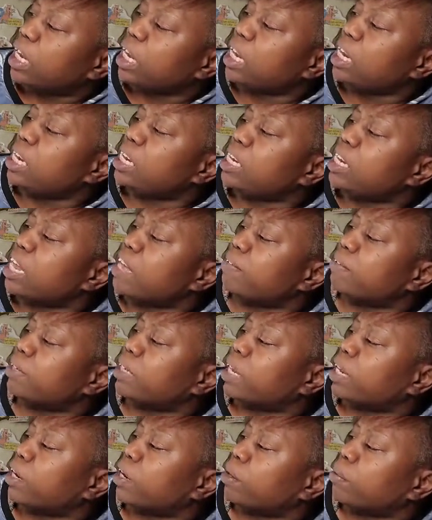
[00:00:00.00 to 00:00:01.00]
Enough,
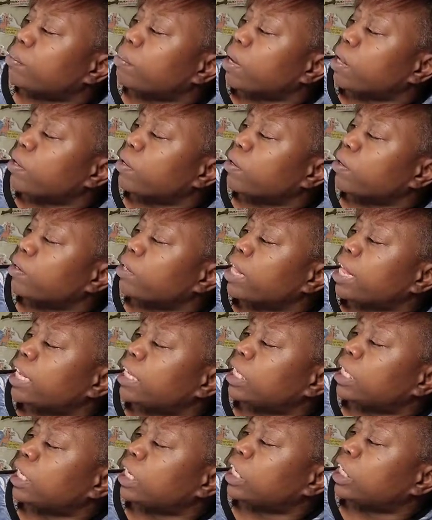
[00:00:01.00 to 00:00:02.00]
said her mother.
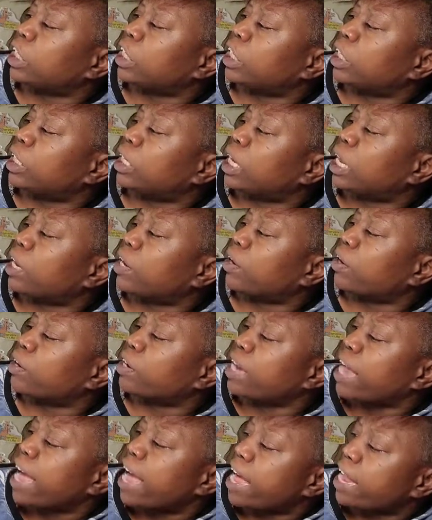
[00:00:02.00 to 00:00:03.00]
That's it, said her
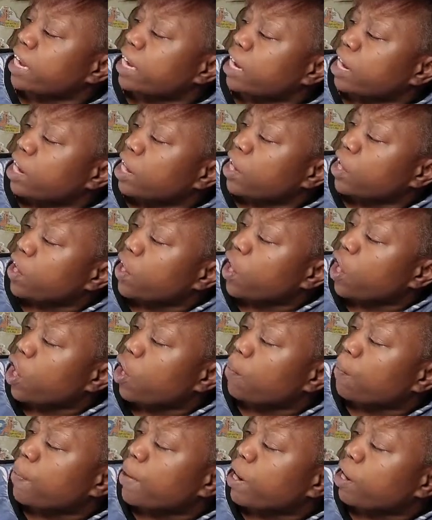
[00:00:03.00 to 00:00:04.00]
dad.
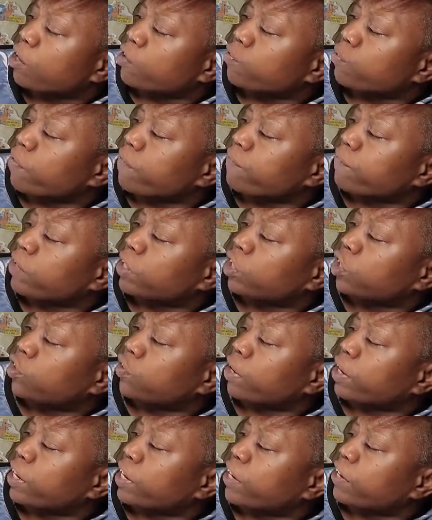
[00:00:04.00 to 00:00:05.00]
Her parents were
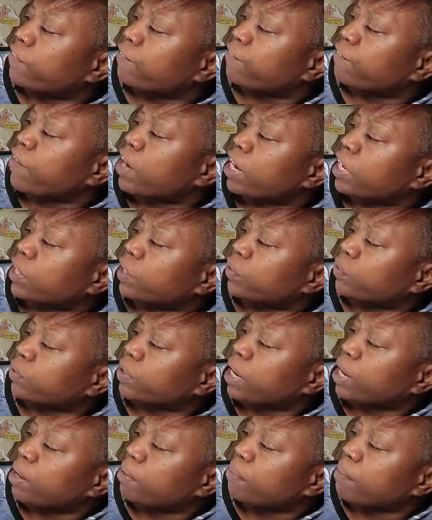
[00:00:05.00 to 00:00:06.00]
frustrated, frazzled,
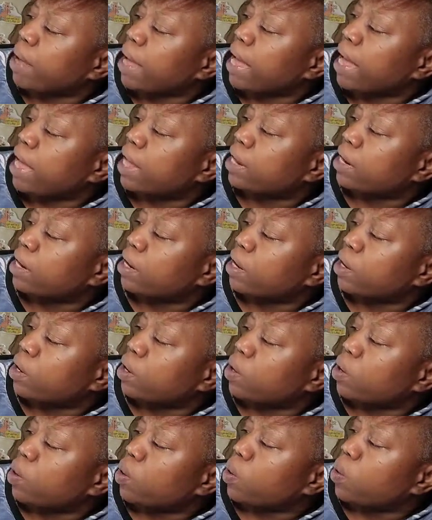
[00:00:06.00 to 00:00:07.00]
and mad.
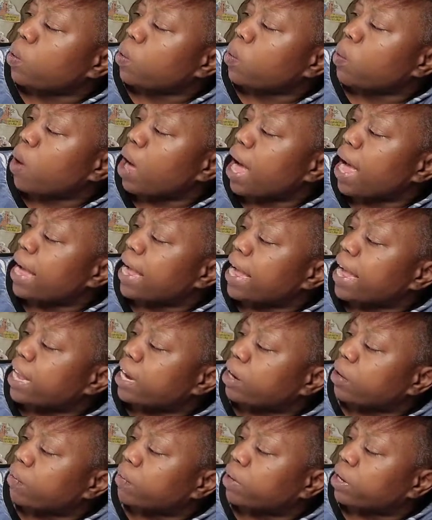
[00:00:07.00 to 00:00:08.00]
Why?
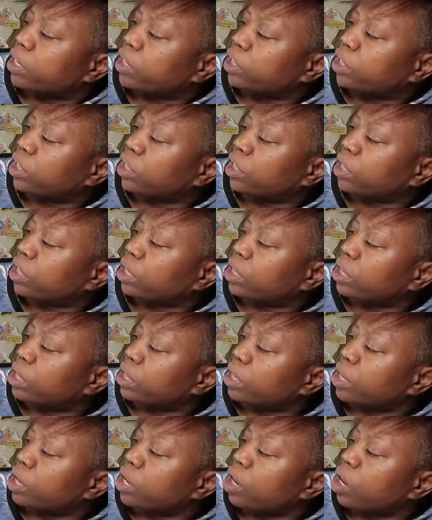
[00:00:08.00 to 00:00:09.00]
Ada questioned.
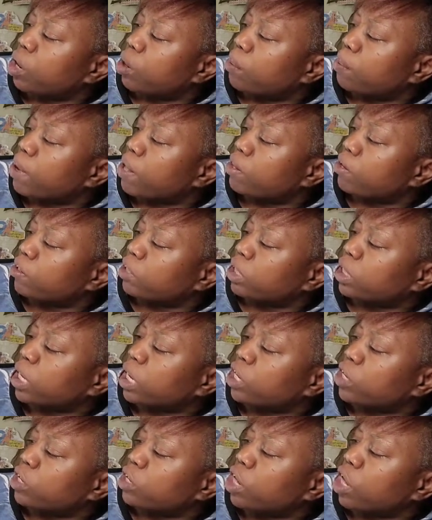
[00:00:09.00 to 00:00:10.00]
Her mother
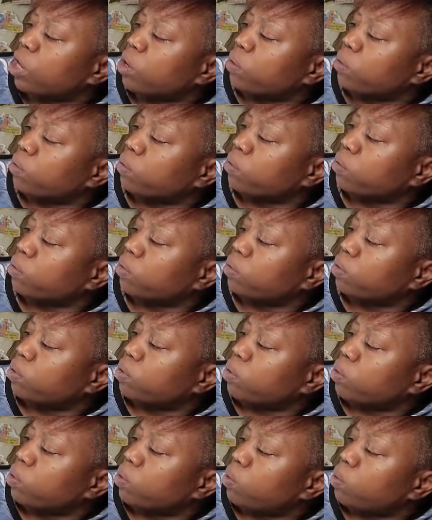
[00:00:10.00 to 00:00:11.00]
said no.
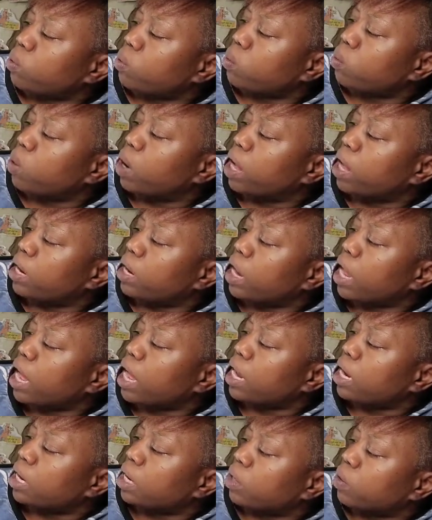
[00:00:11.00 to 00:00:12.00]
What?
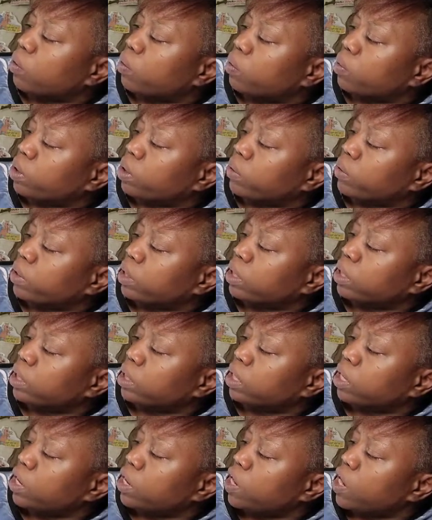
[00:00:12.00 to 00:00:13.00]
Ada queried.
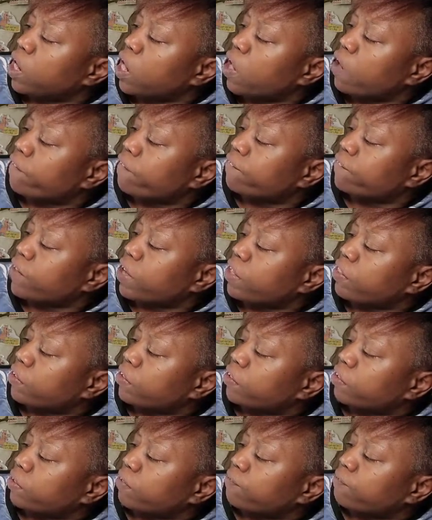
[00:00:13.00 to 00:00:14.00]
Her
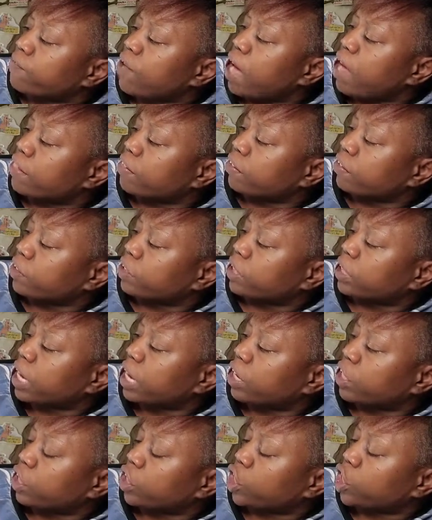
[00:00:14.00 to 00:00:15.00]
father
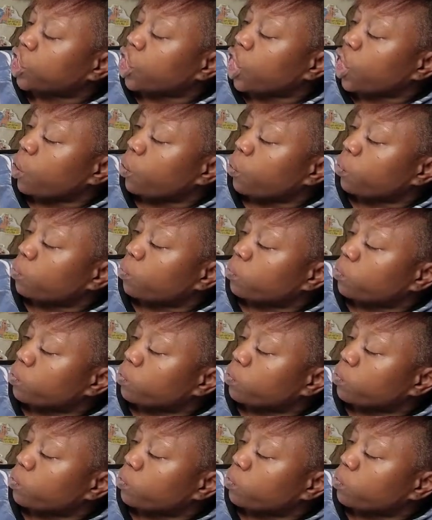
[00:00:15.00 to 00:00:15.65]
said go.